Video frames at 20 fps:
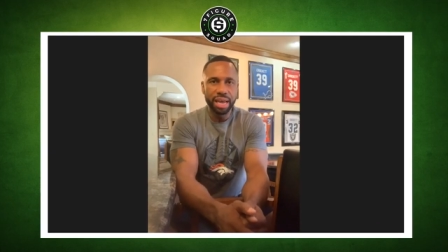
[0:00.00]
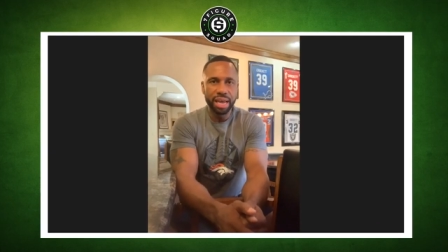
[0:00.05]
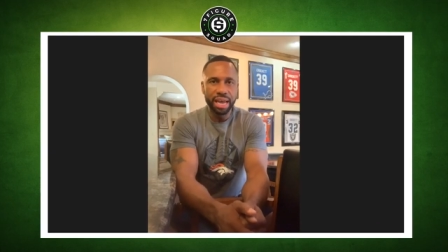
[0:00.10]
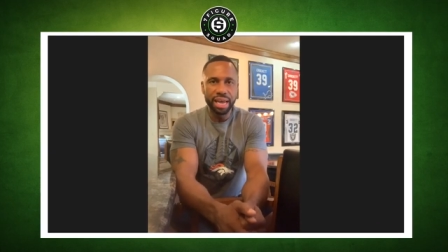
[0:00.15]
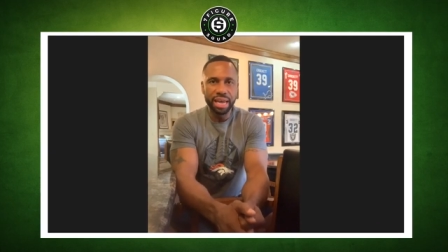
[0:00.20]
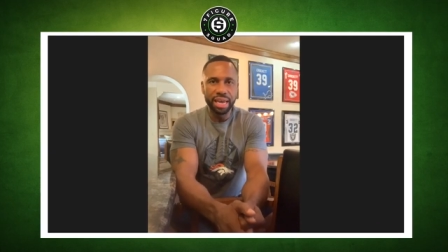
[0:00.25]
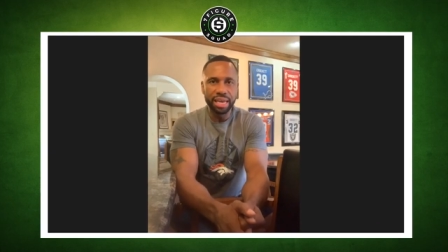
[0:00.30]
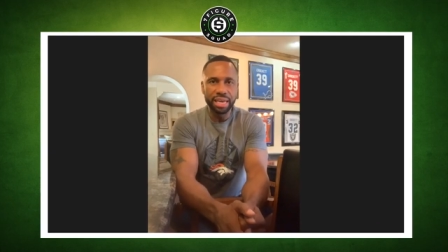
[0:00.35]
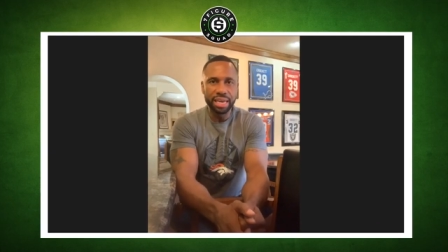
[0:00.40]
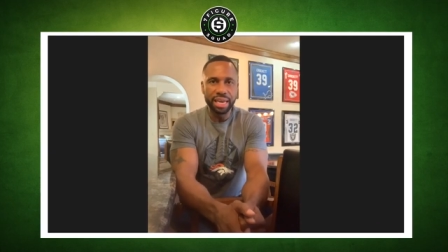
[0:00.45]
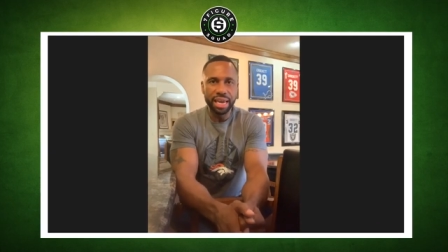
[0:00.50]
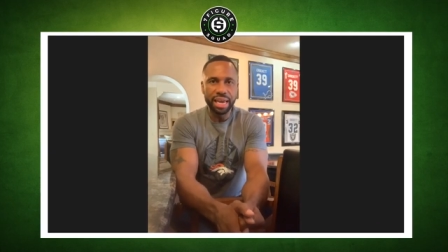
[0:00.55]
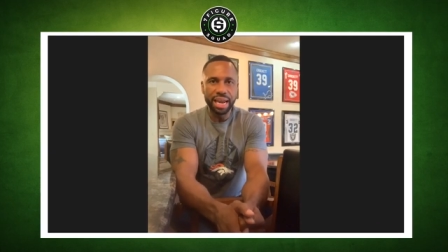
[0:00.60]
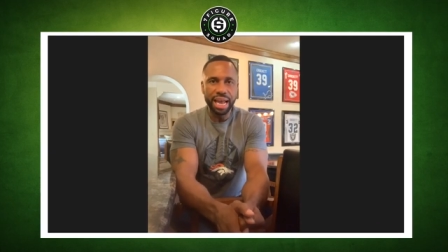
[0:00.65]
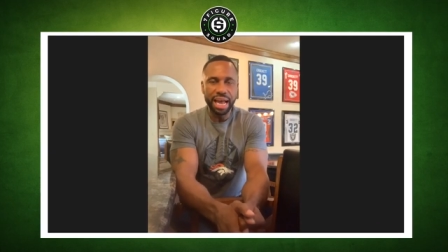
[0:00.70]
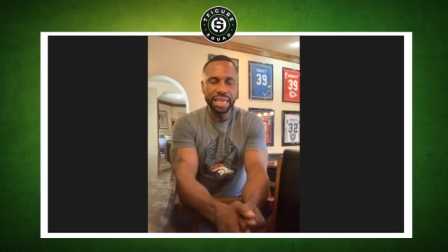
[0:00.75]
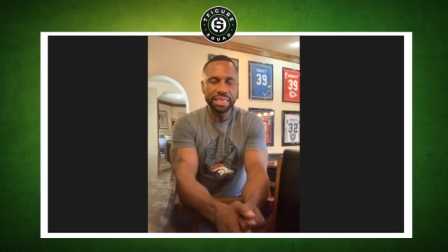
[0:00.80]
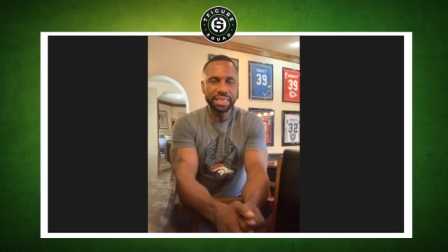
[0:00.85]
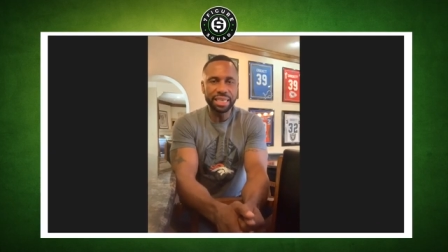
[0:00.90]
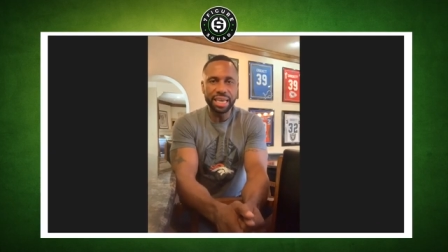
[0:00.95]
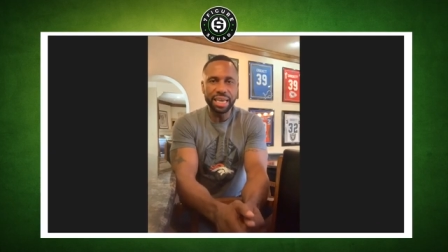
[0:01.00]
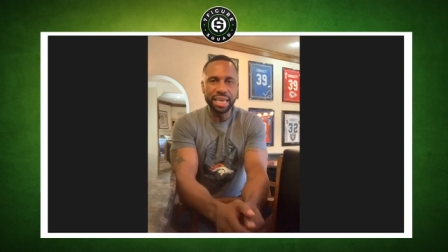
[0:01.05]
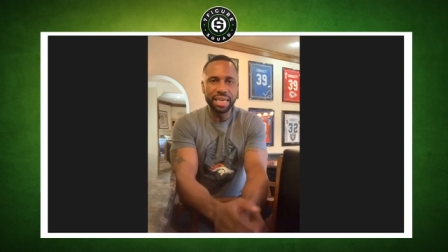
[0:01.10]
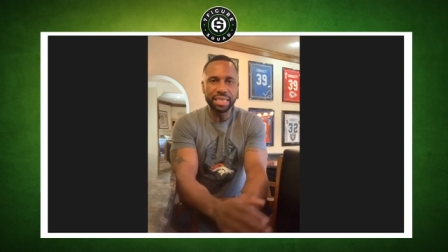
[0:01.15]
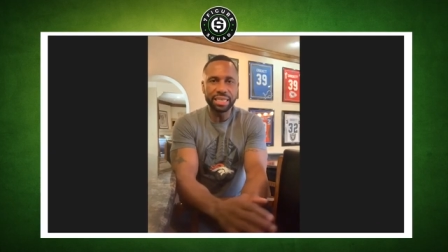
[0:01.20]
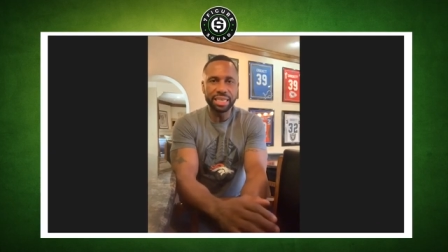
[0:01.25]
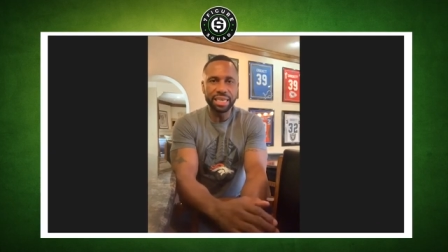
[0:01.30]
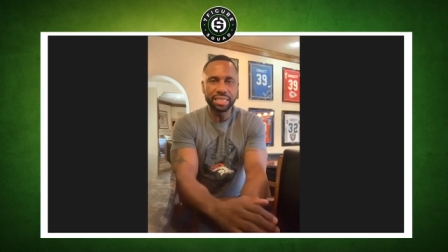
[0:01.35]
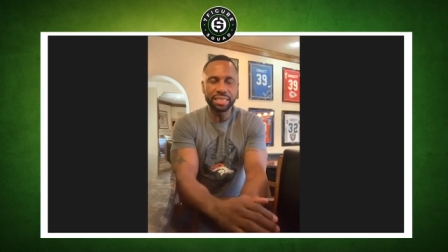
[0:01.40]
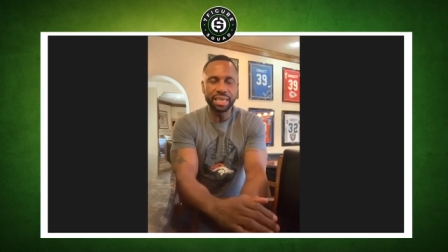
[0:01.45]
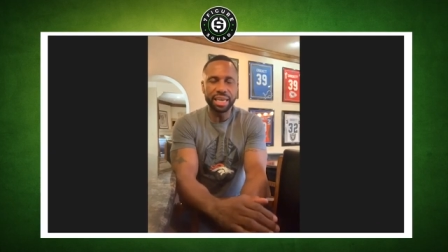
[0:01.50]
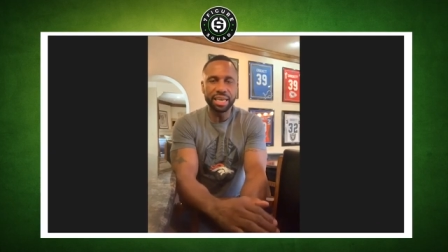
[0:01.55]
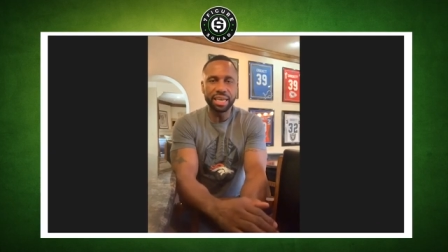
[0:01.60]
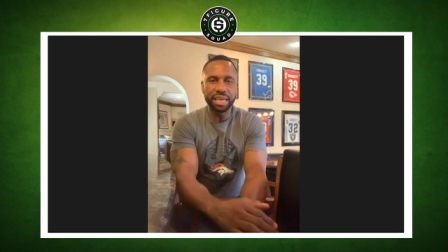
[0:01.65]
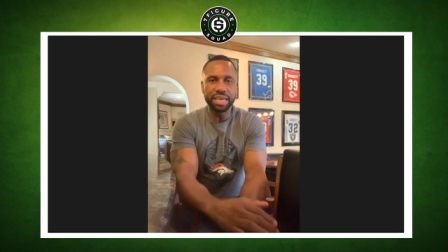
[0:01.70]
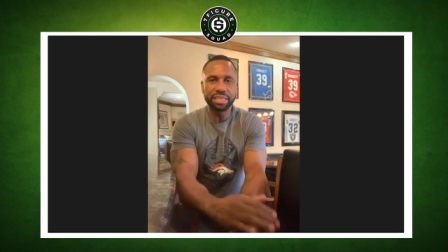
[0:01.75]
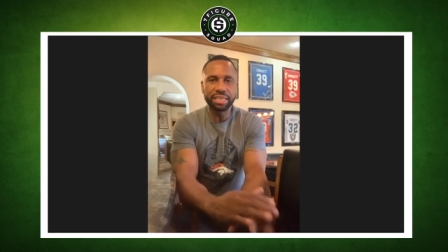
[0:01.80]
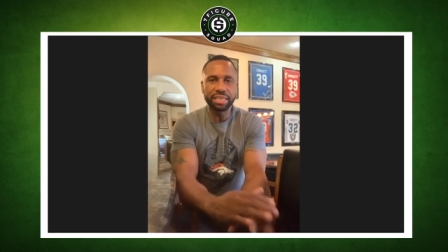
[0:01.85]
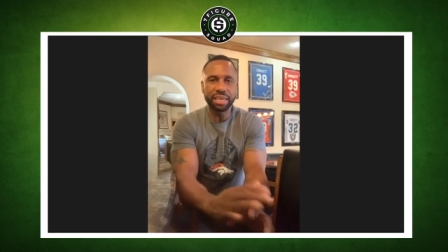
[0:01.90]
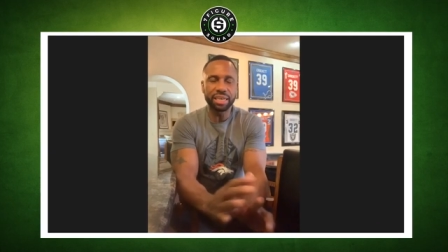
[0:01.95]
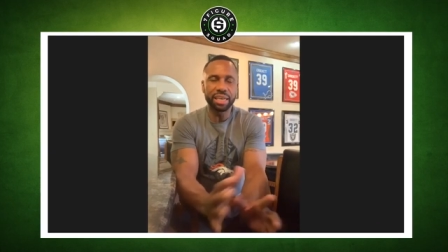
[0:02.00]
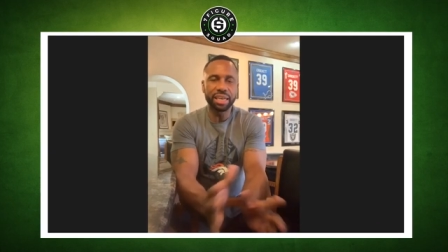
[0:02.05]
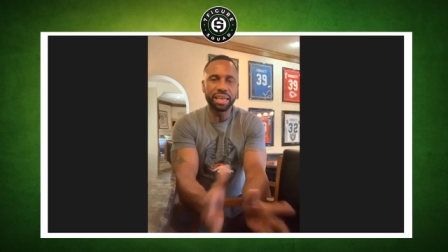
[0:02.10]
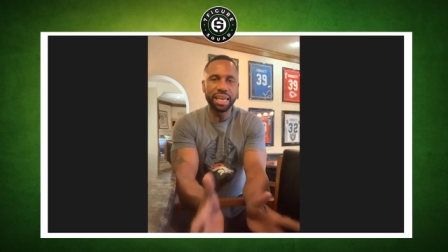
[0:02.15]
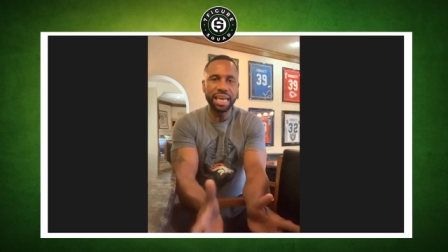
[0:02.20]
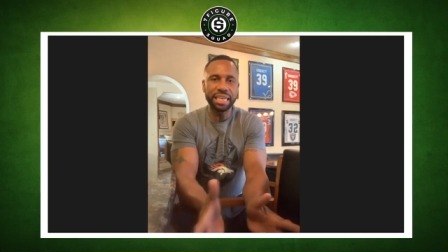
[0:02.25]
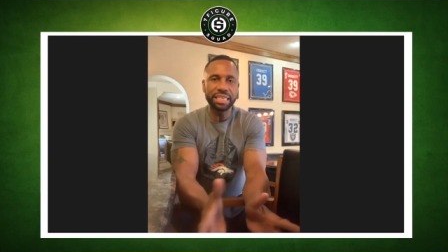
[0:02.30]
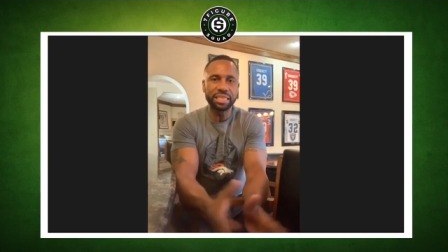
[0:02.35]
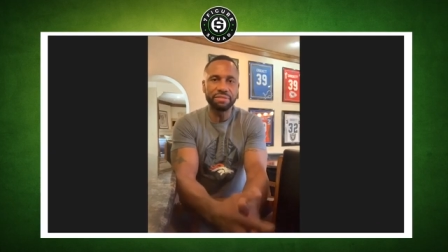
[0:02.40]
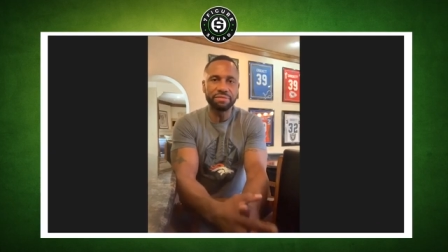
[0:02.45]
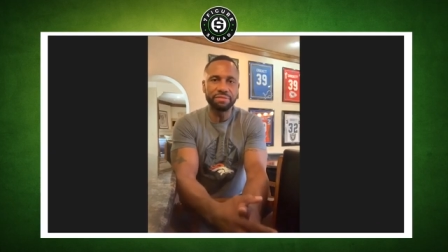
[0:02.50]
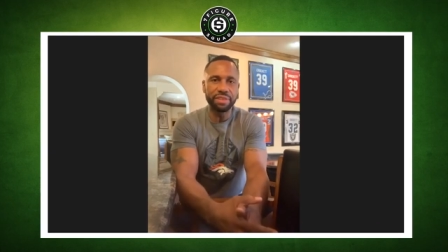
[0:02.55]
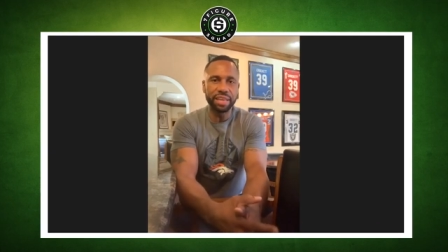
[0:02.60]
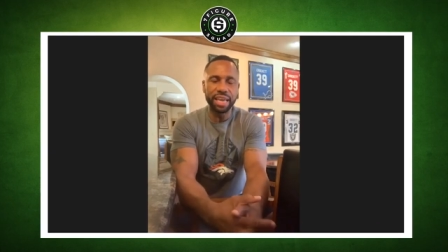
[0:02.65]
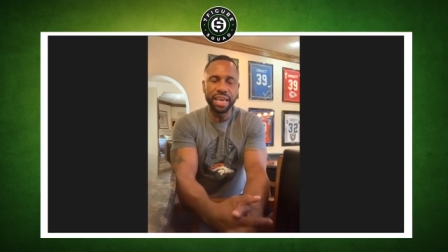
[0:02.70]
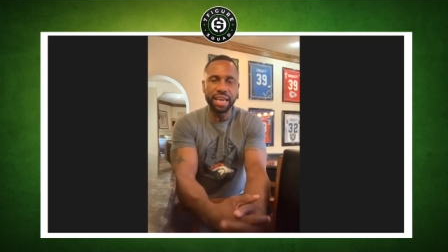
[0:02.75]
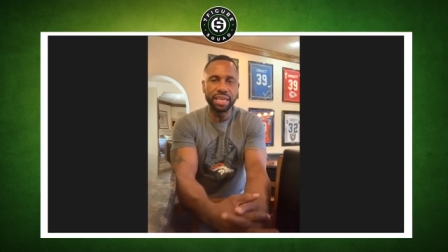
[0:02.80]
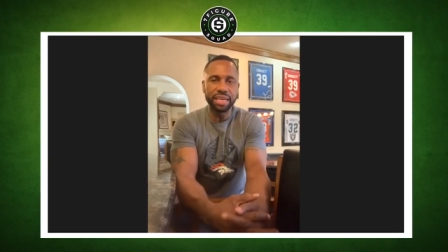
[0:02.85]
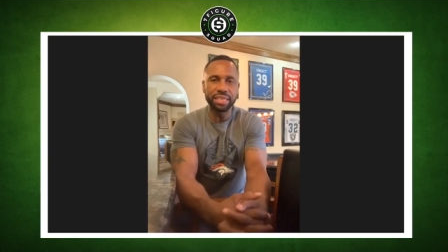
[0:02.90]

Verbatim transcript: and and I say it, it's a it's a collective thing.